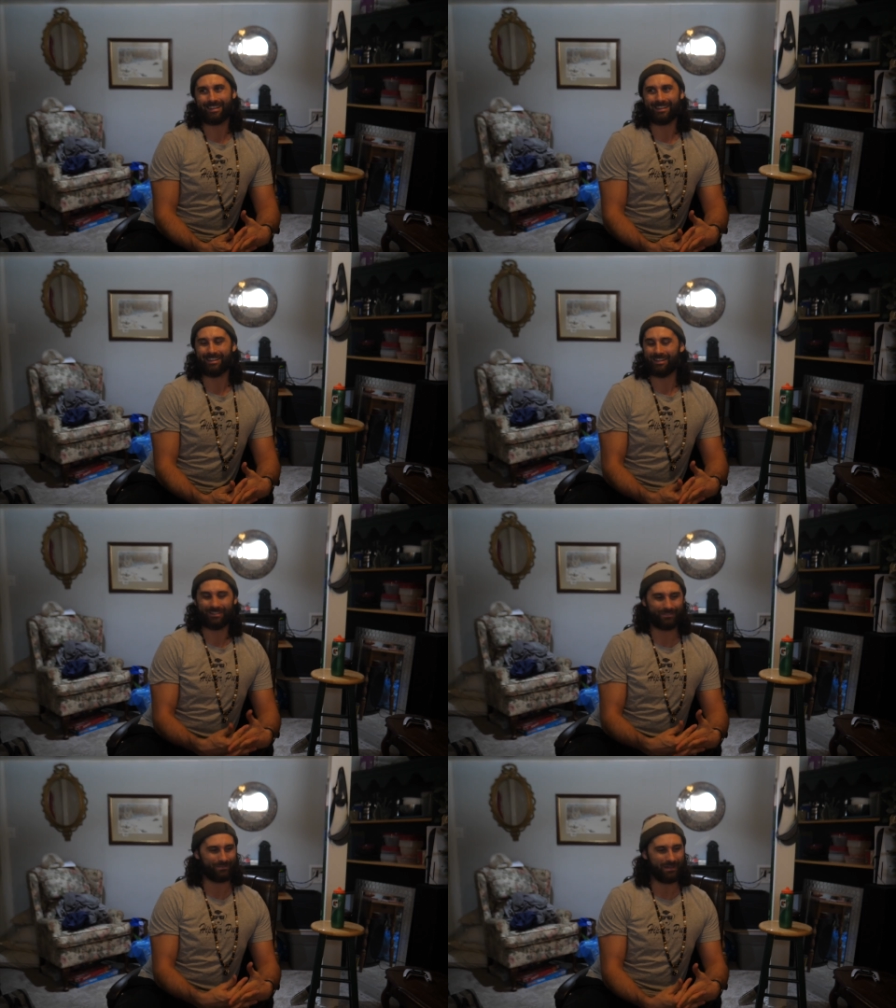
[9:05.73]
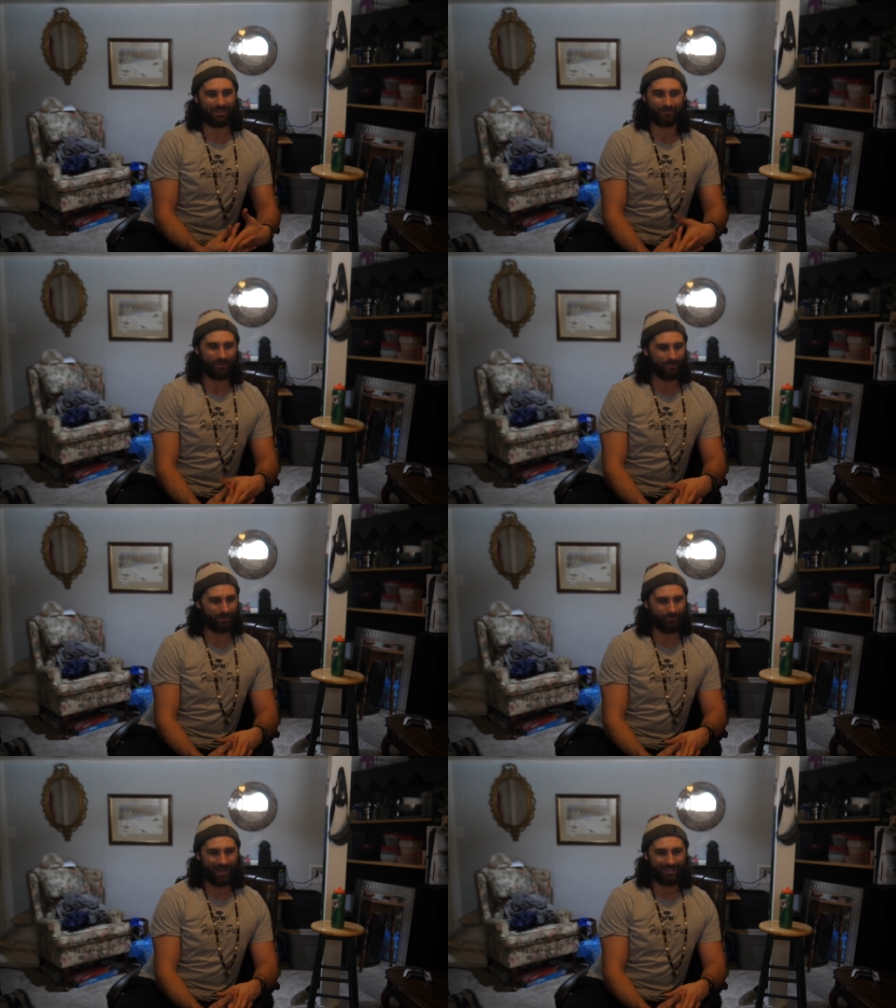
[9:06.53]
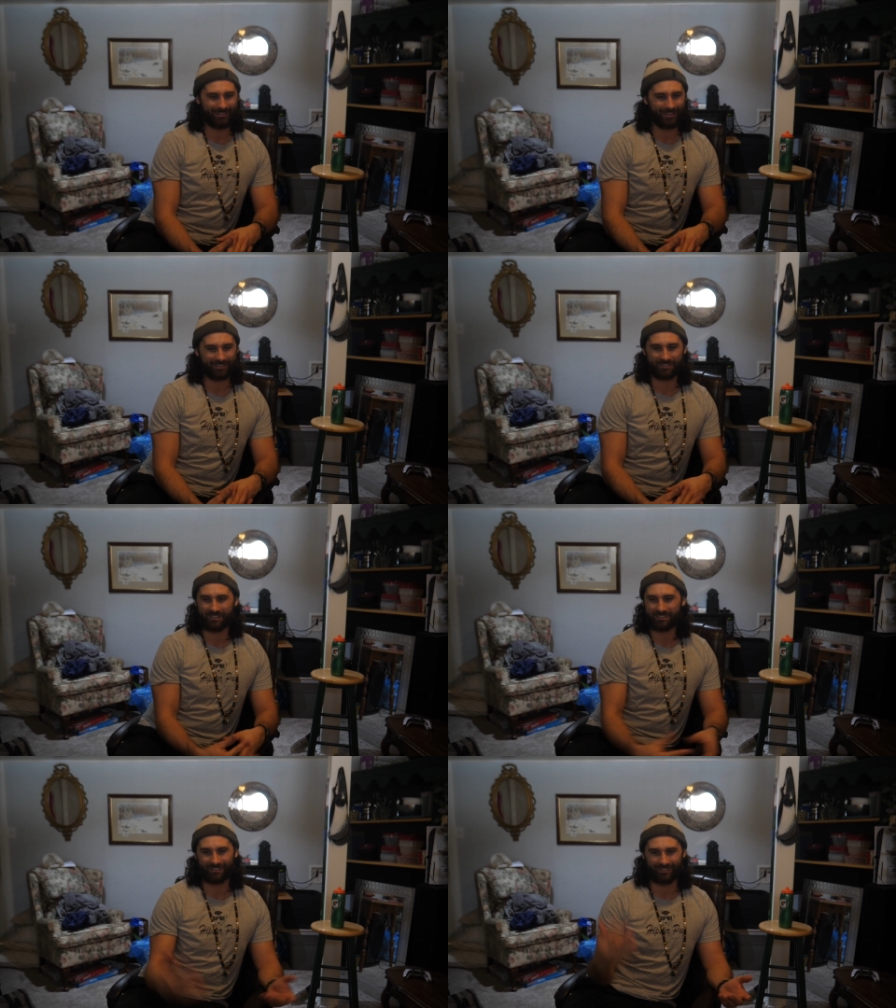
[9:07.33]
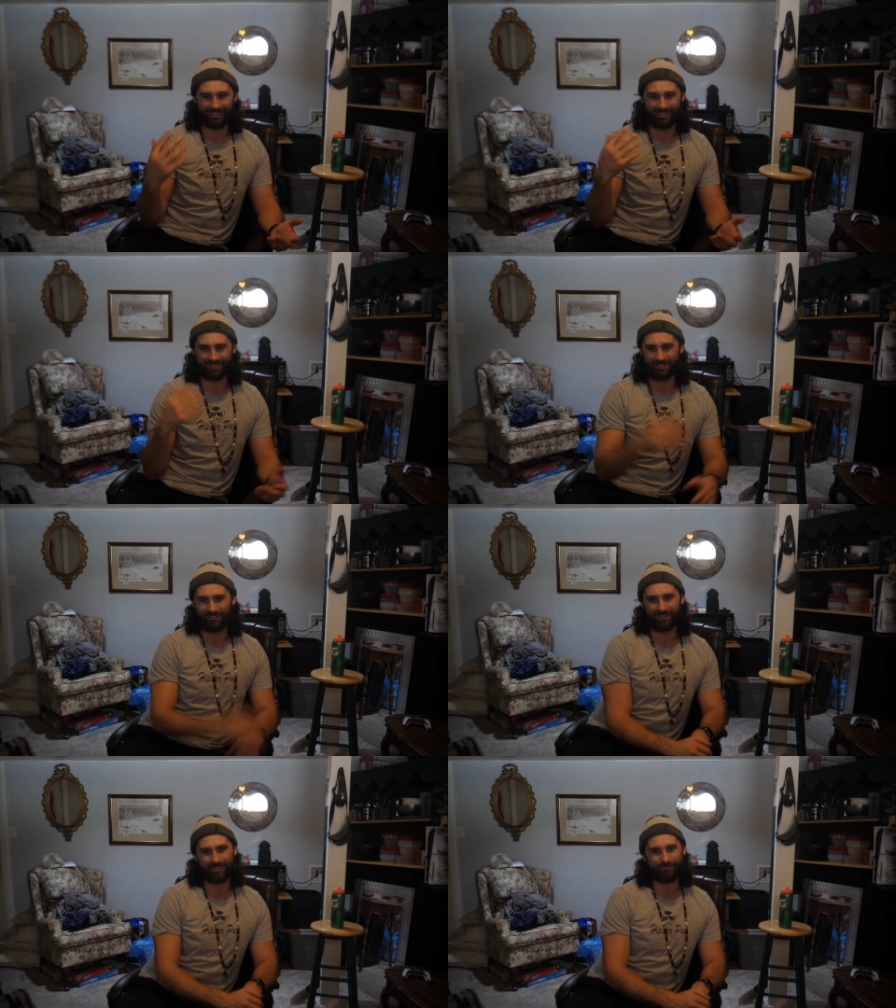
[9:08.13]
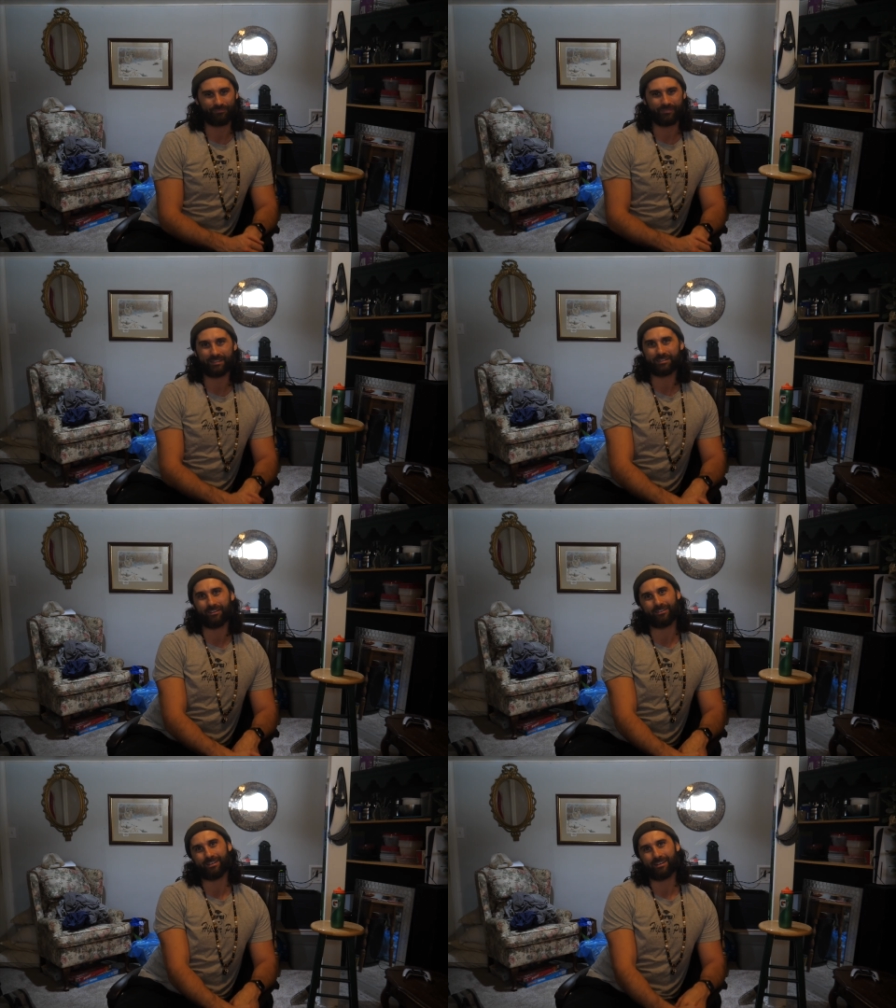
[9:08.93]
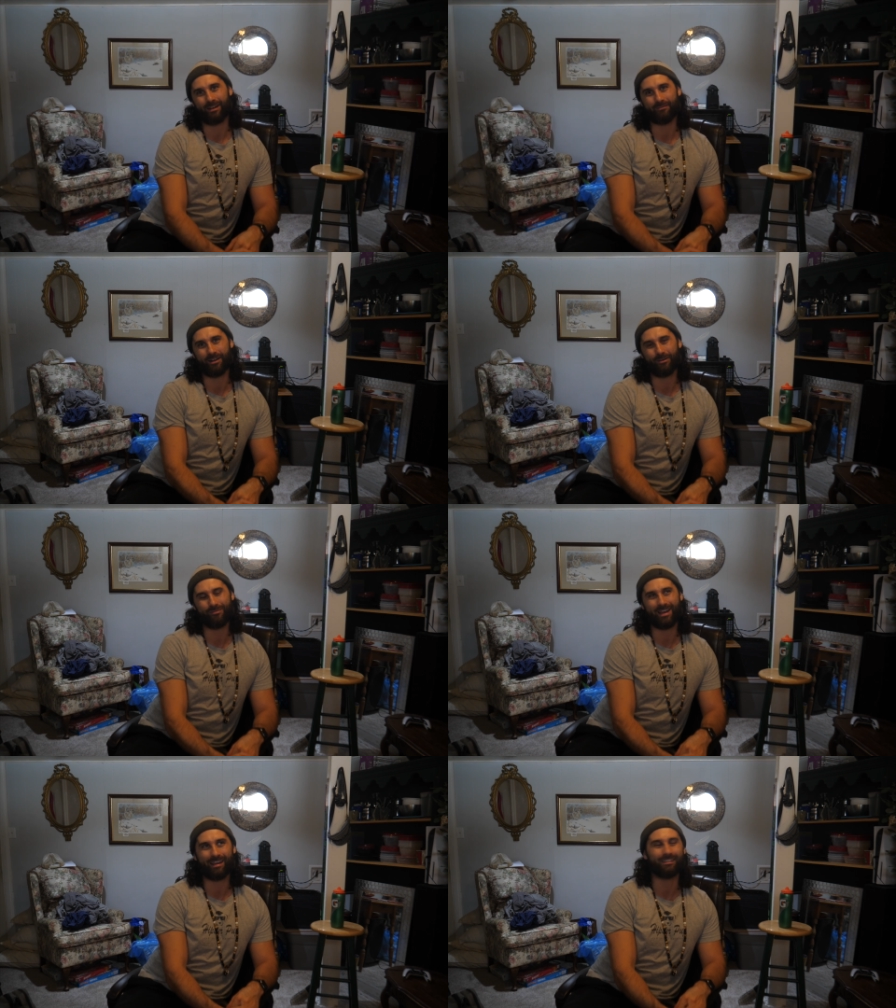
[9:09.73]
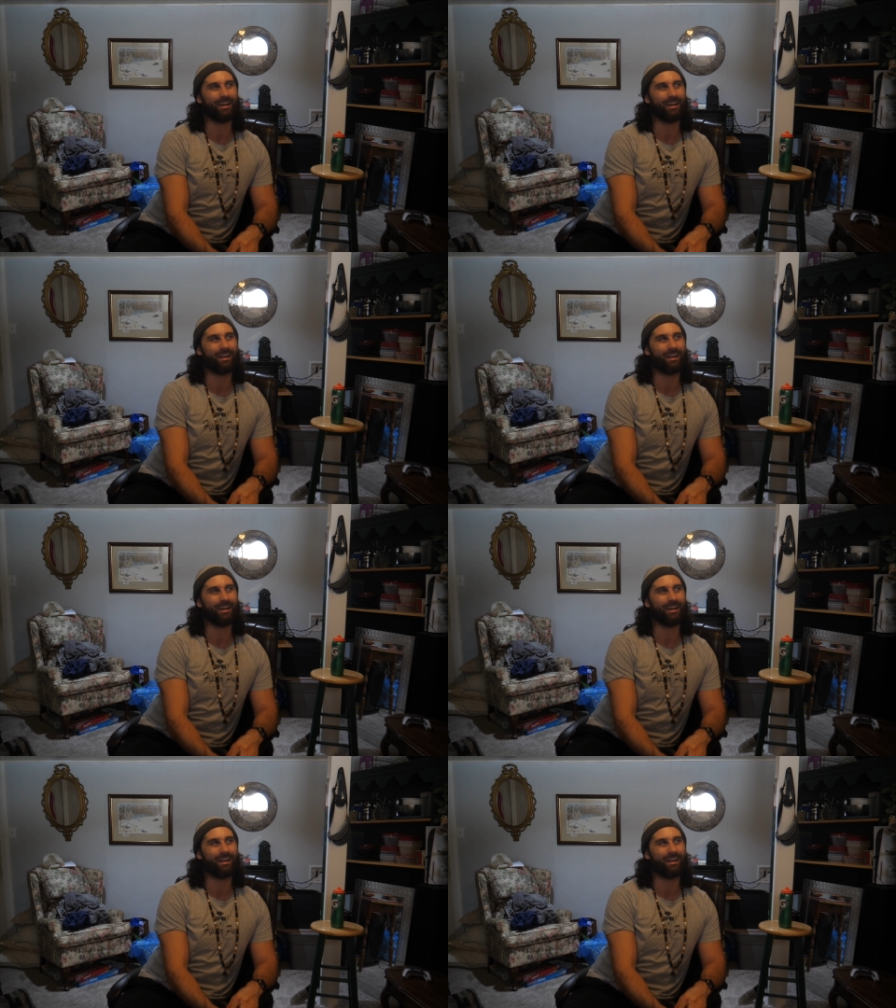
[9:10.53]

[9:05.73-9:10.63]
that these people are buying tickets this early and it's already it's already coming out, man.